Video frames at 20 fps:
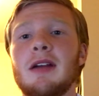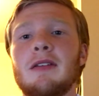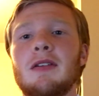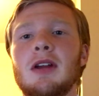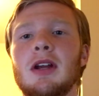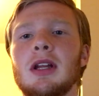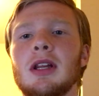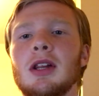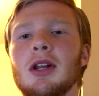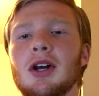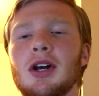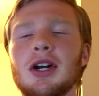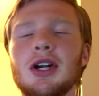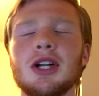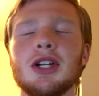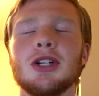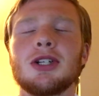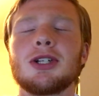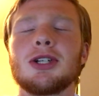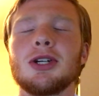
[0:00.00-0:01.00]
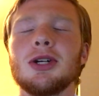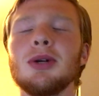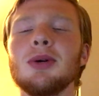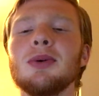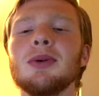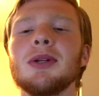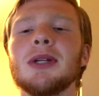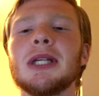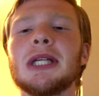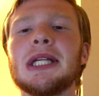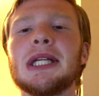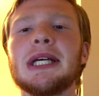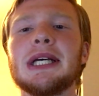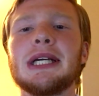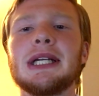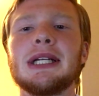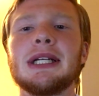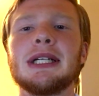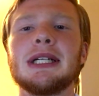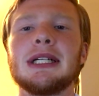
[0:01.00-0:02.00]
If you can learn to shoot,
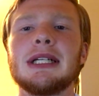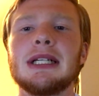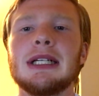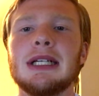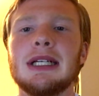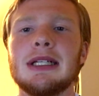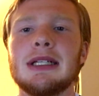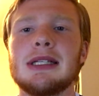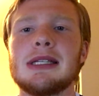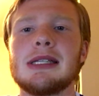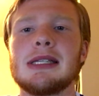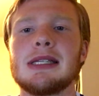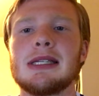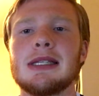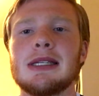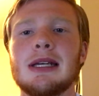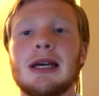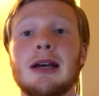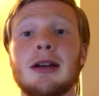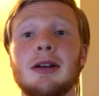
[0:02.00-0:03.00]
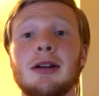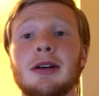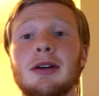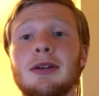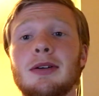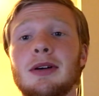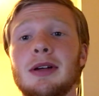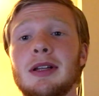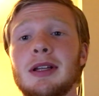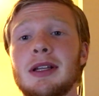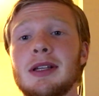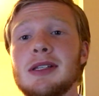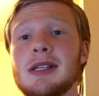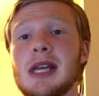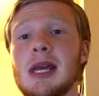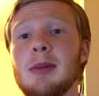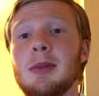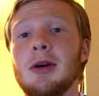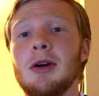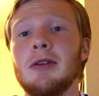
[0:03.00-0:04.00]
then I think it's
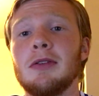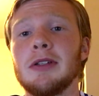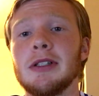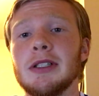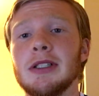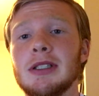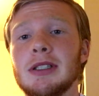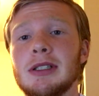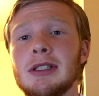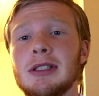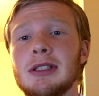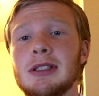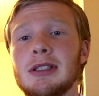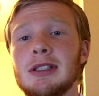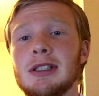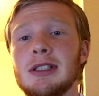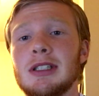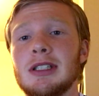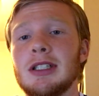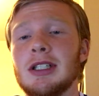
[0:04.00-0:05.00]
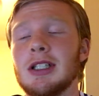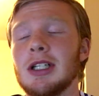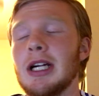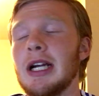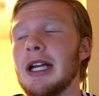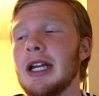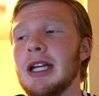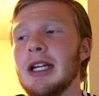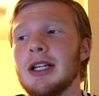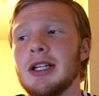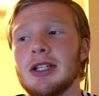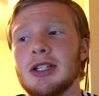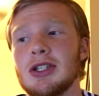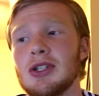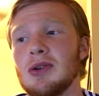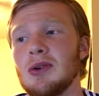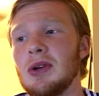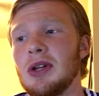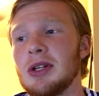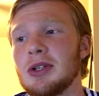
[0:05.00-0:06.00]
game over. Granted,
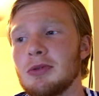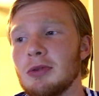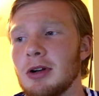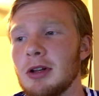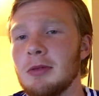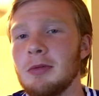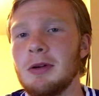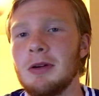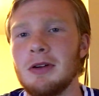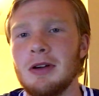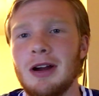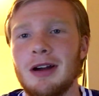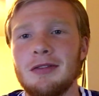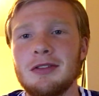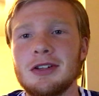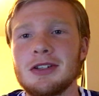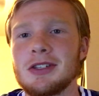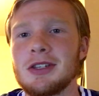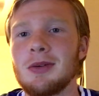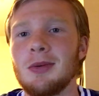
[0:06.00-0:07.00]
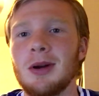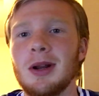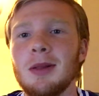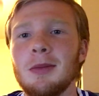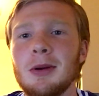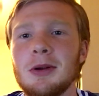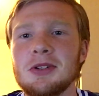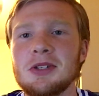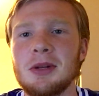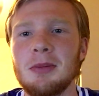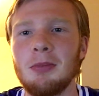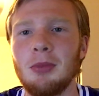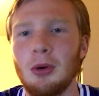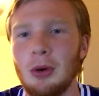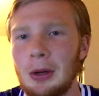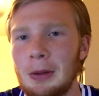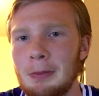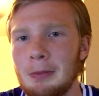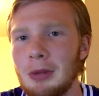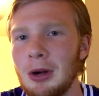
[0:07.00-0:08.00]
shooting's one of the most
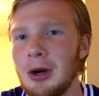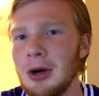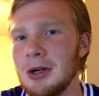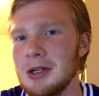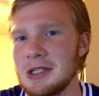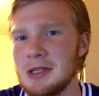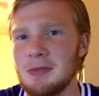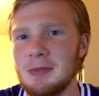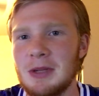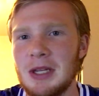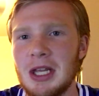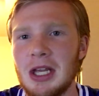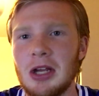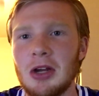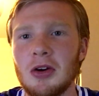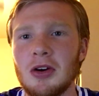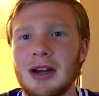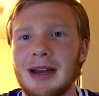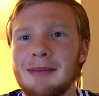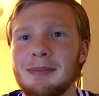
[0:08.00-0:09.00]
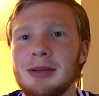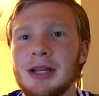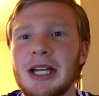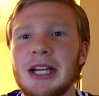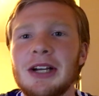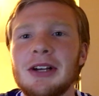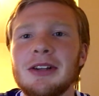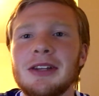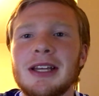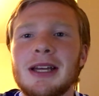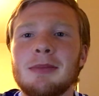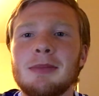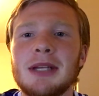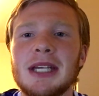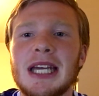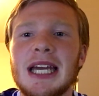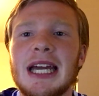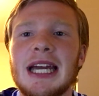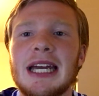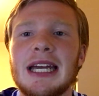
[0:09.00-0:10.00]
important parts of being a great player in the
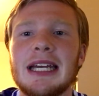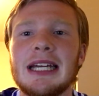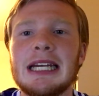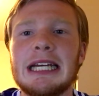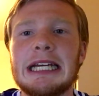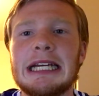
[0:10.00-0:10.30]
NBA.